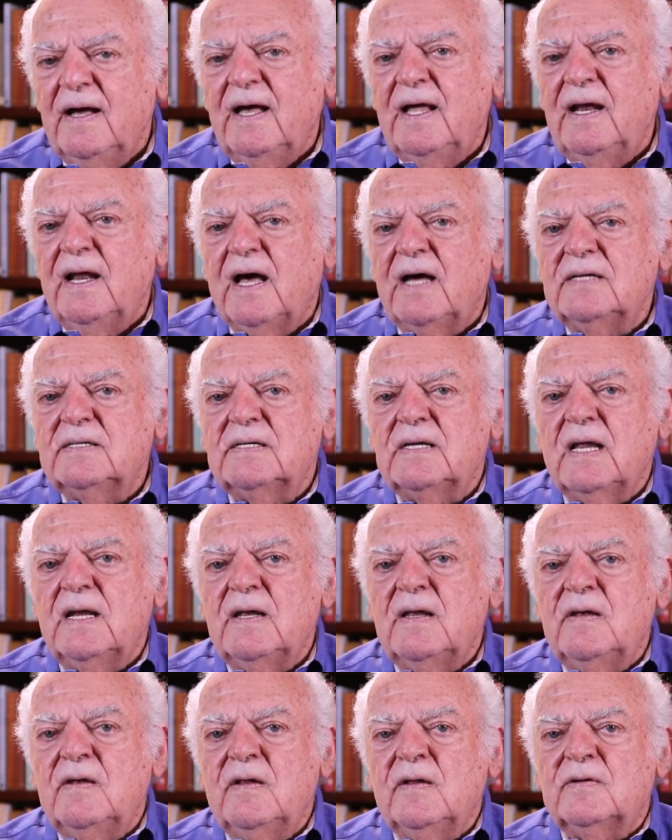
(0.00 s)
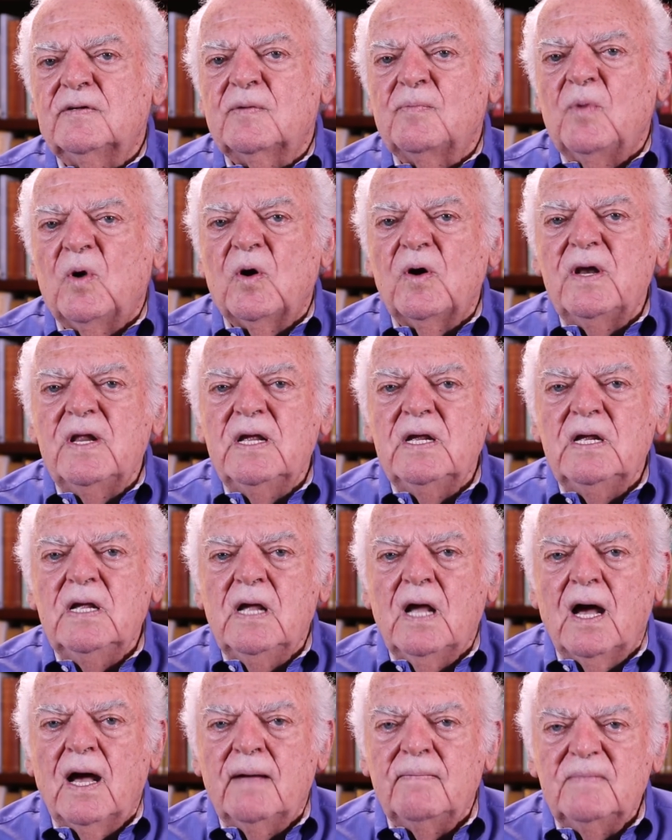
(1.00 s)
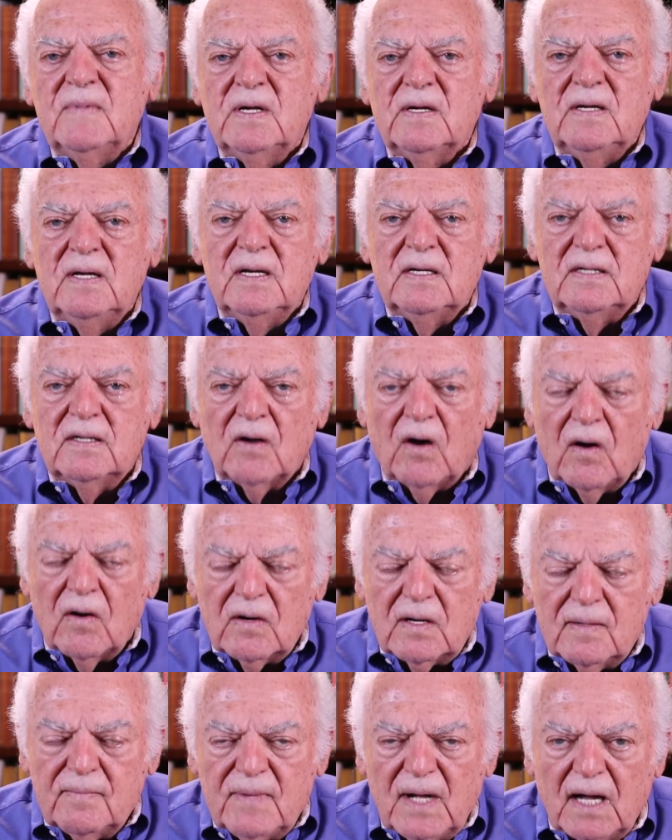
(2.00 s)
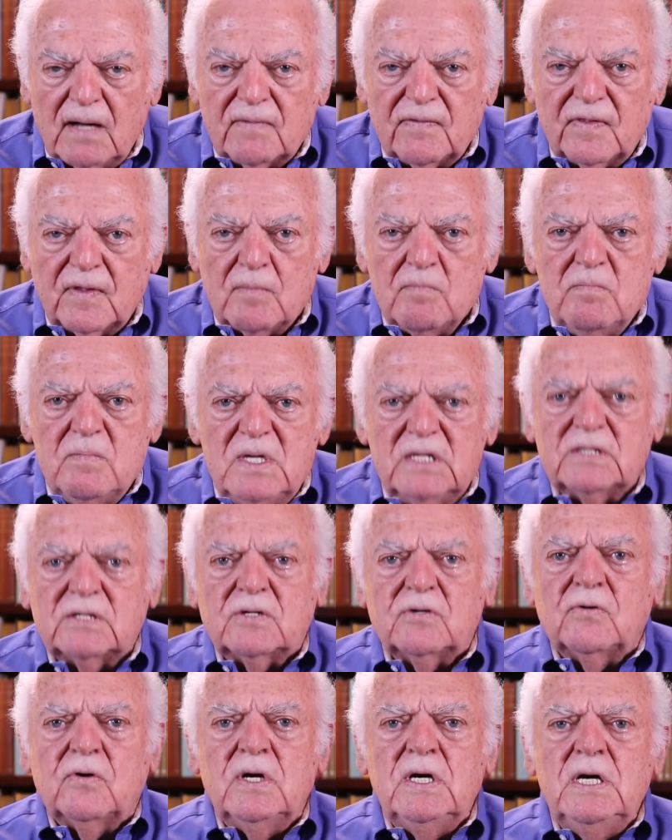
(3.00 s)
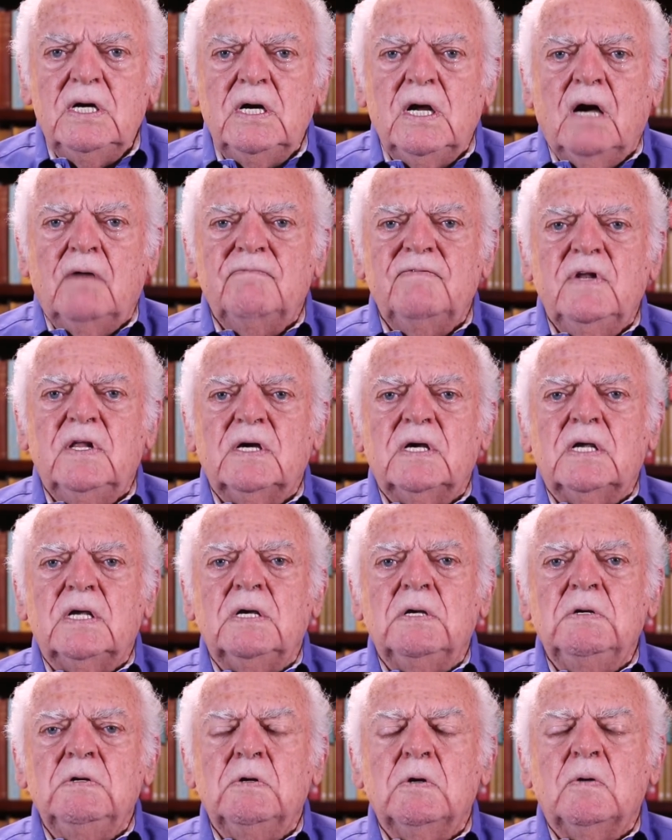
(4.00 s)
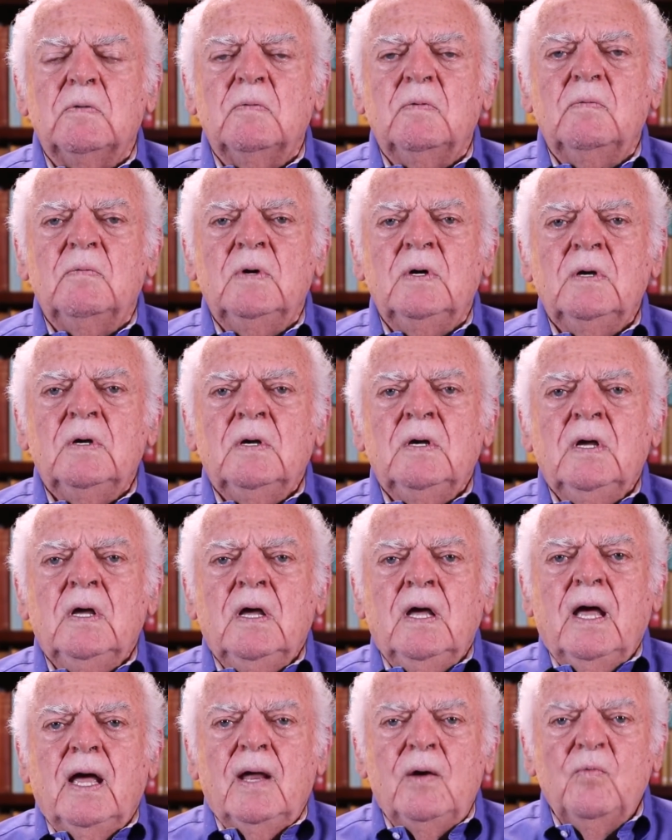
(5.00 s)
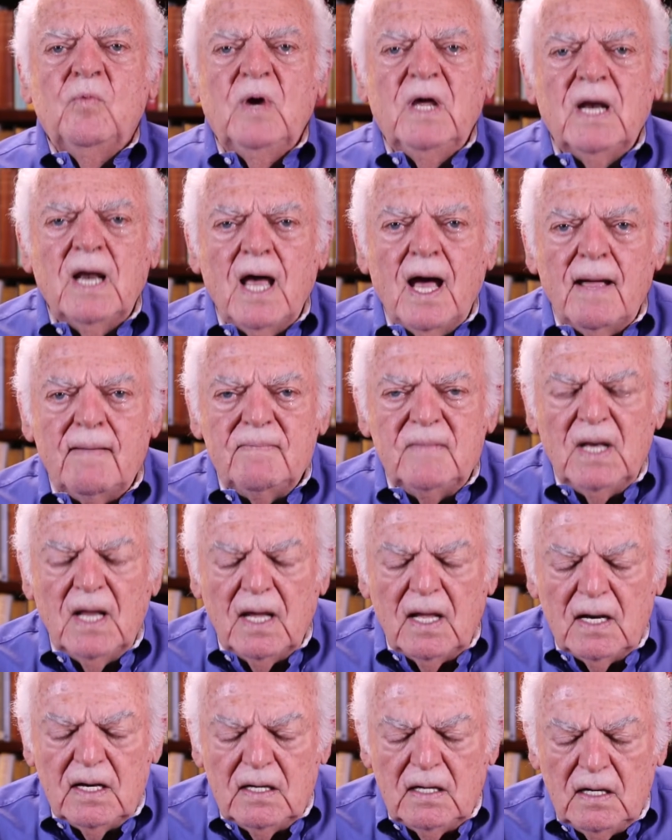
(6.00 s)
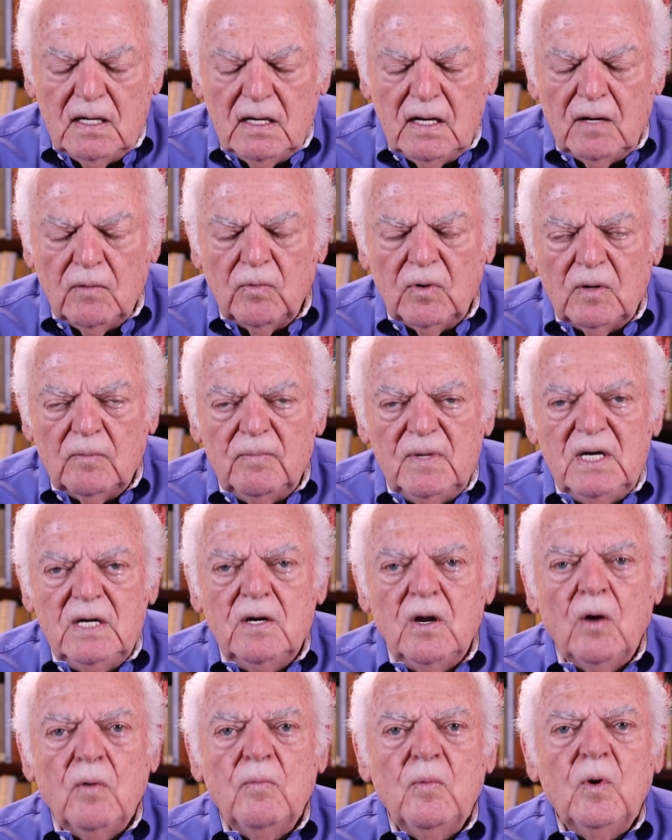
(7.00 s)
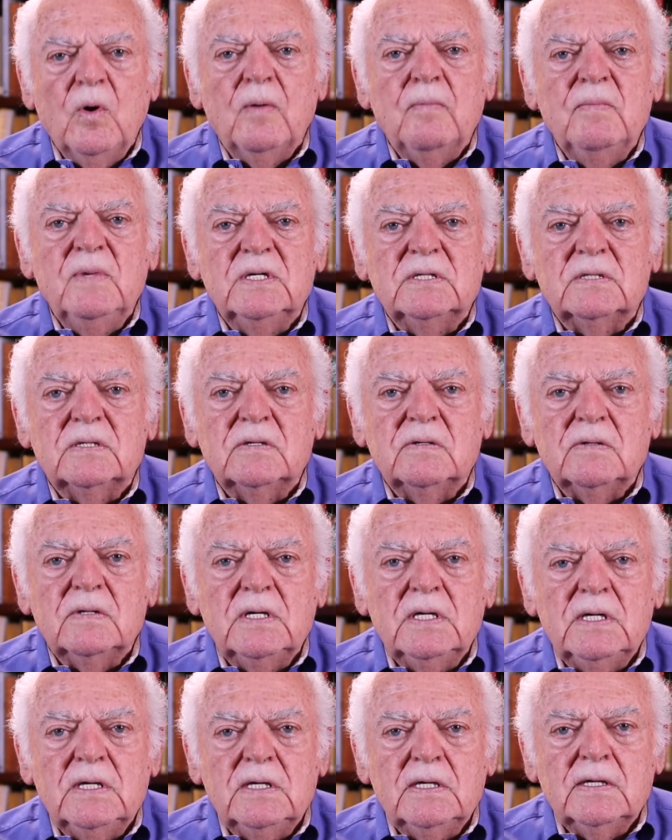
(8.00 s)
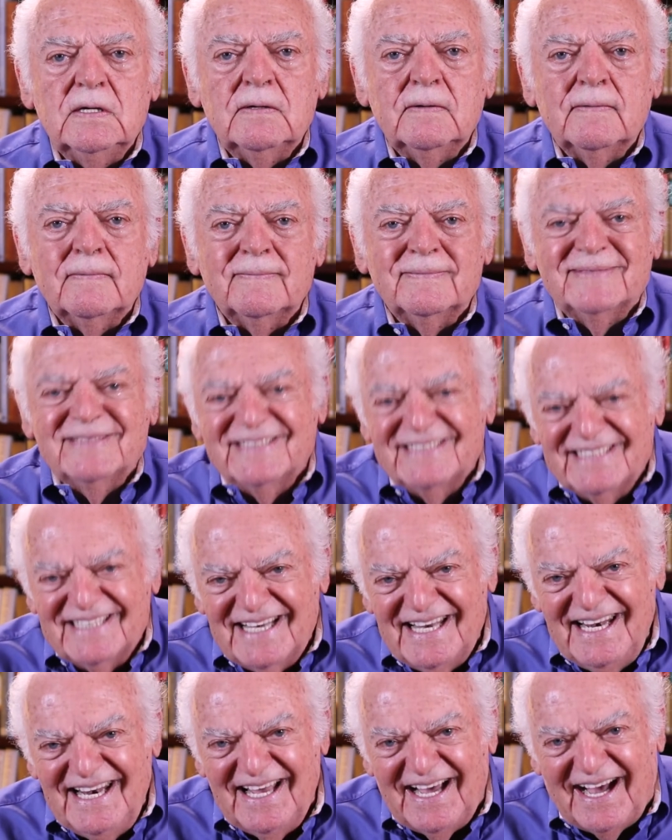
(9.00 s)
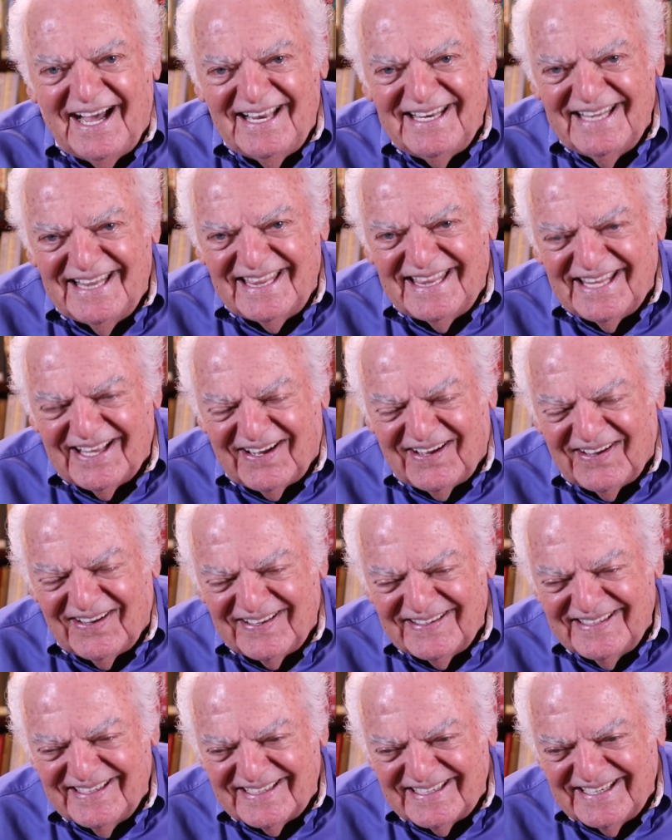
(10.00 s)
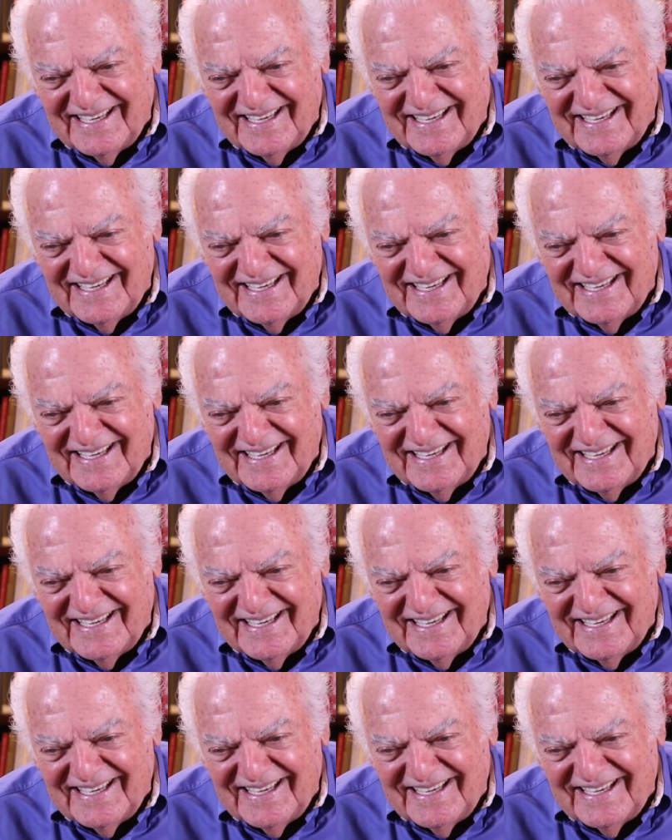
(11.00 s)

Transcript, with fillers: and I said, This morning I'm going to talk about the mystery of the kingdom. And when I'm done, there will be no more mystery. I thought,